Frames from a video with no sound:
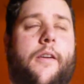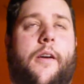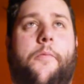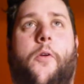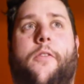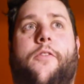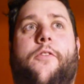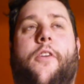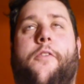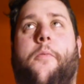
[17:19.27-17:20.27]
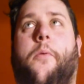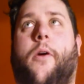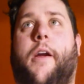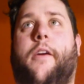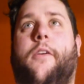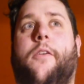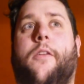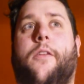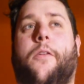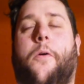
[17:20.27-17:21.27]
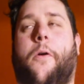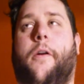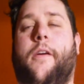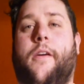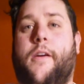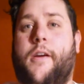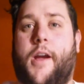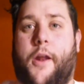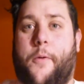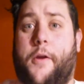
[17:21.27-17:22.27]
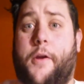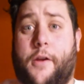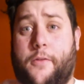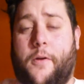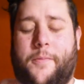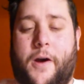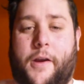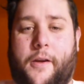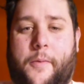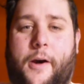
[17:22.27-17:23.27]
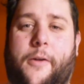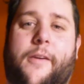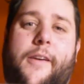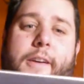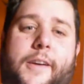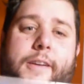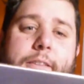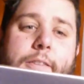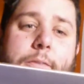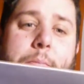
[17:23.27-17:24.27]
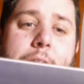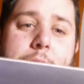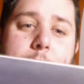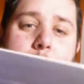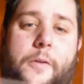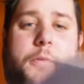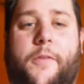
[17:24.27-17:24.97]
I'm drawing such a blank. Good lord. Anyway, you guys know what I'm talking about. This is Mighty Thor number